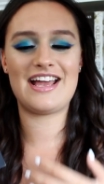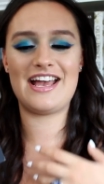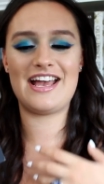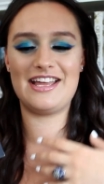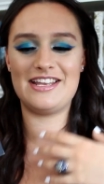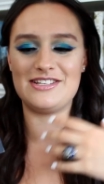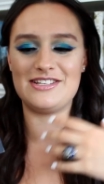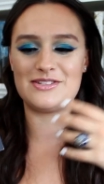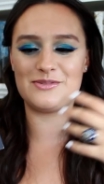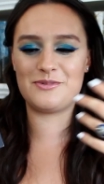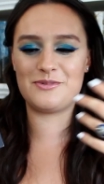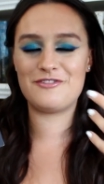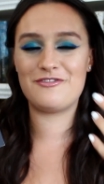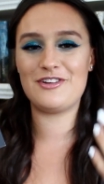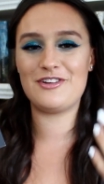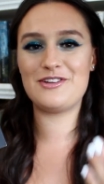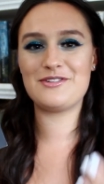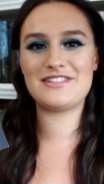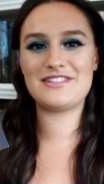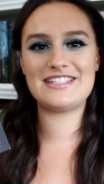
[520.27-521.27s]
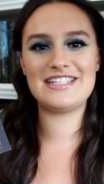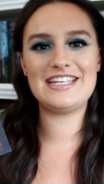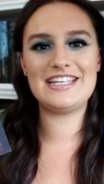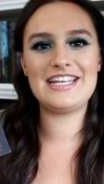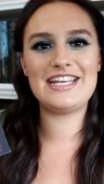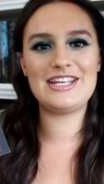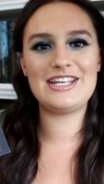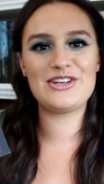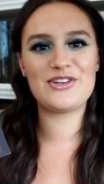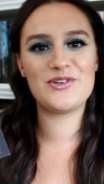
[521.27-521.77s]
and we follow
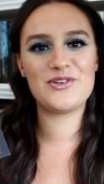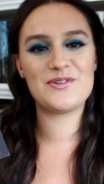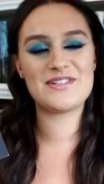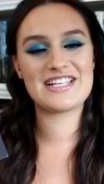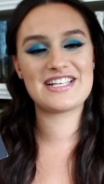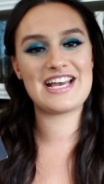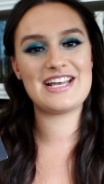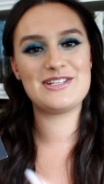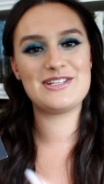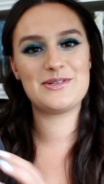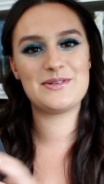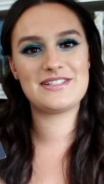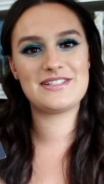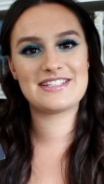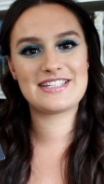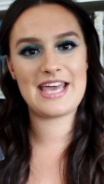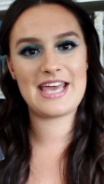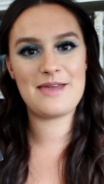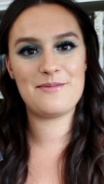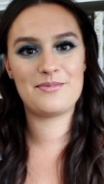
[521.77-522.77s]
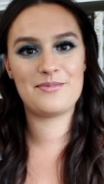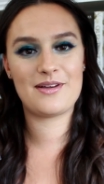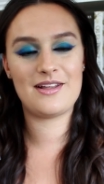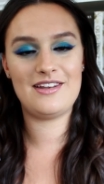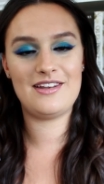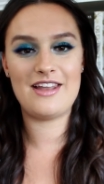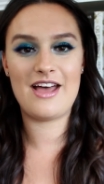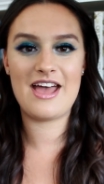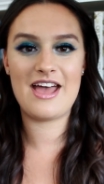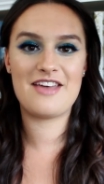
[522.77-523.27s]
Celine, who's had to escape her
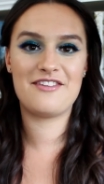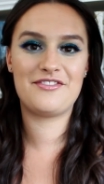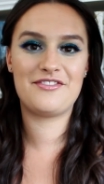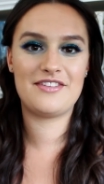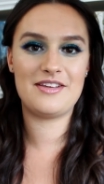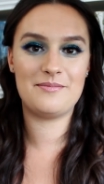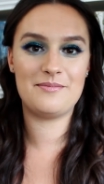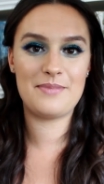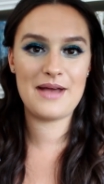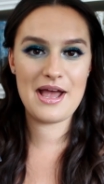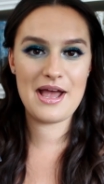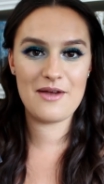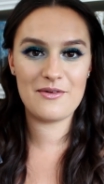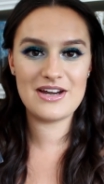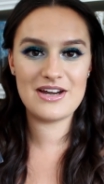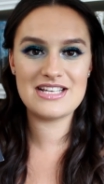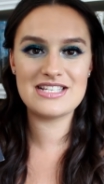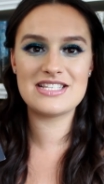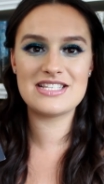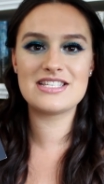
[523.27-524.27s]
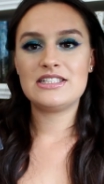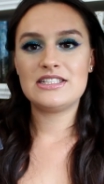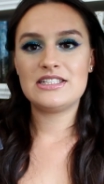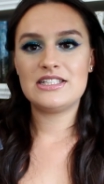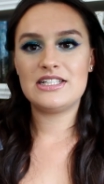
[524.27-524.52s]
life in Paris.